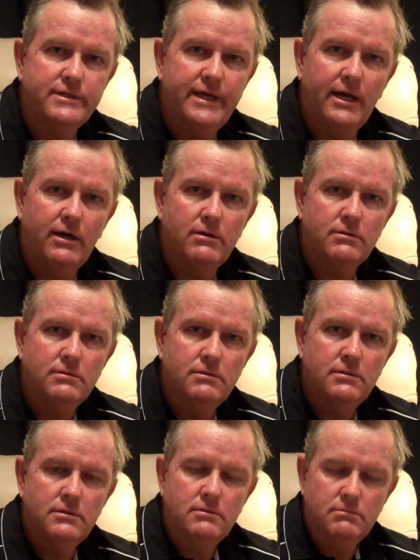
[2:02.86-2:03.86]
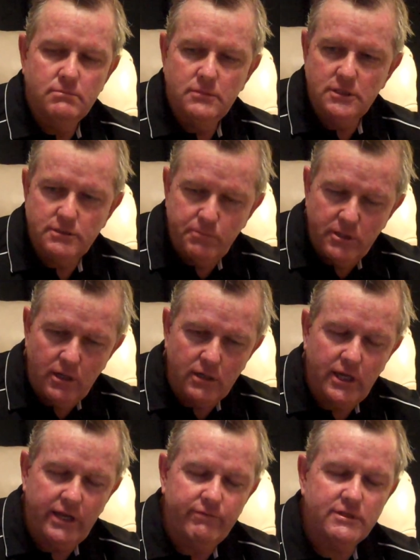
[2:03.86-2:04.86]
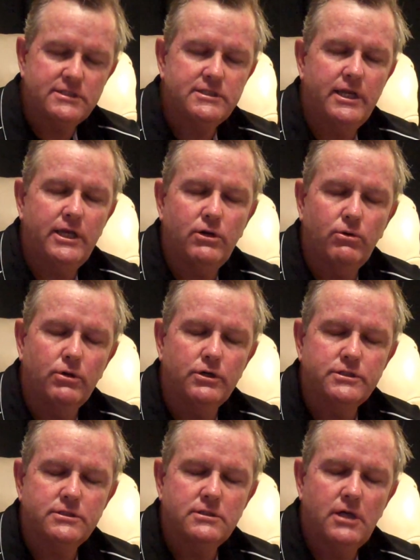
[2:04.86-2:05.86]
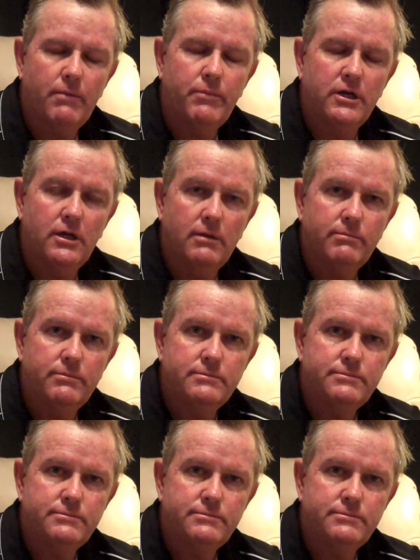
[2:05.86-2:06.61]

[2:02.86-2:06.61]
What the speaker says: now, it's been on kind of a steady course, up and up.